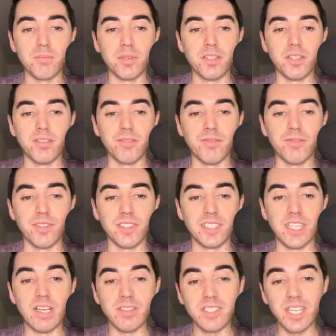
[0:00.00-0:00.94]
But
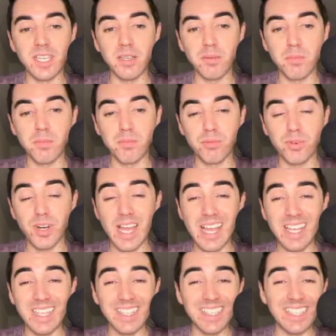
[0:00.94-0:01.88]
sounds like
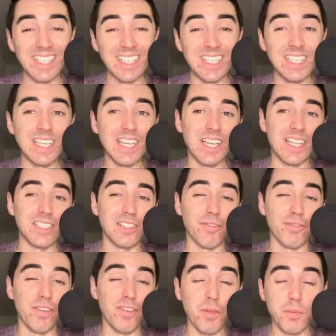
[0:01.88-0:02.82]
Bradley has a
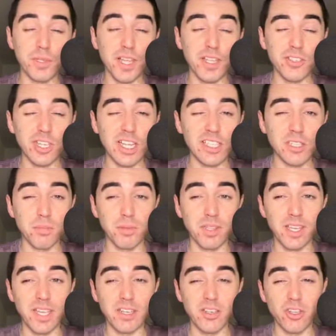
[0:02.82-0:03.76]
50% chance of playing,